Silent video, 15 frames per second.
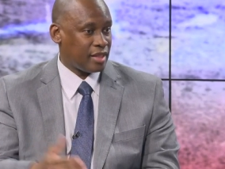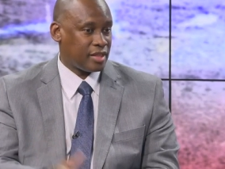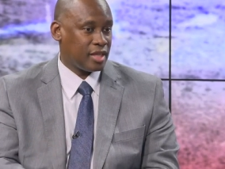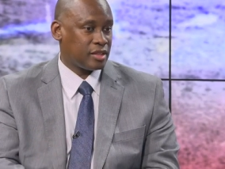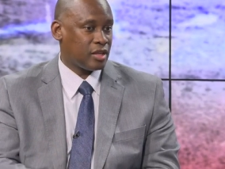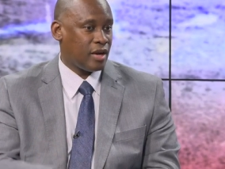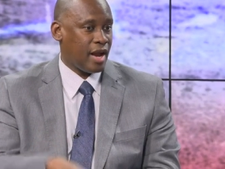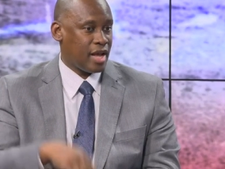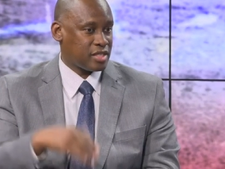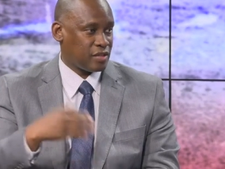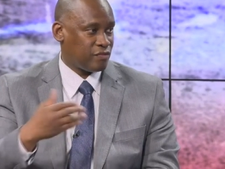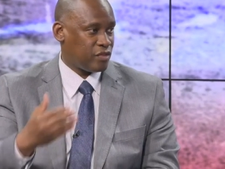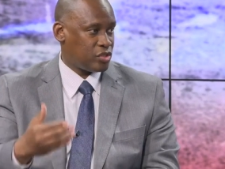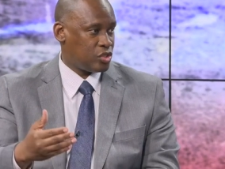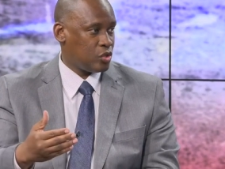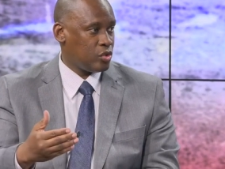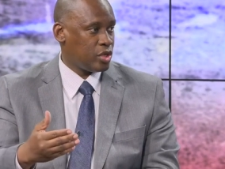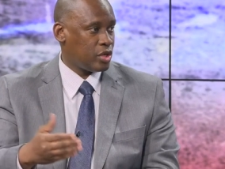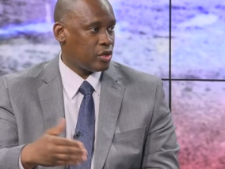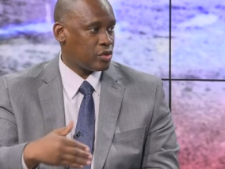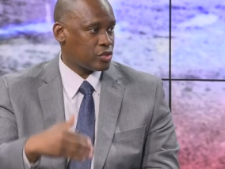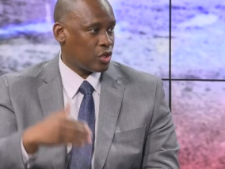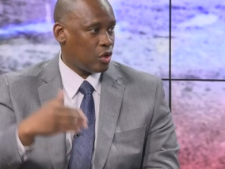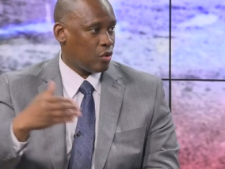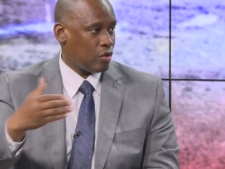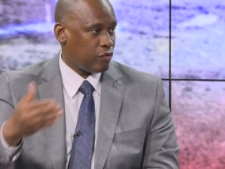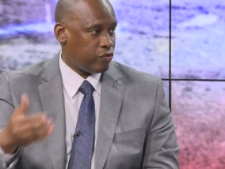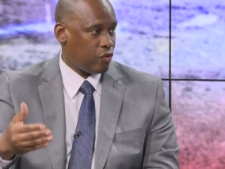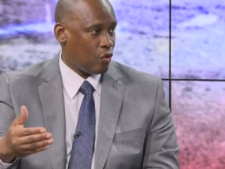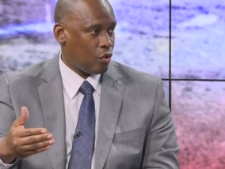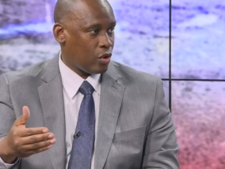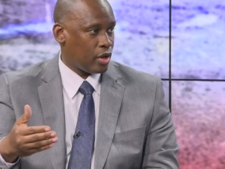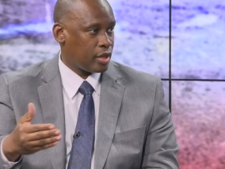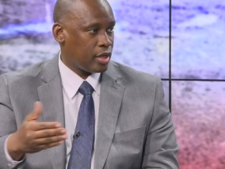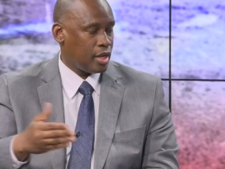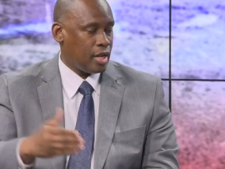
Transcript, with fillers: I think they're asking for 2 years going forward.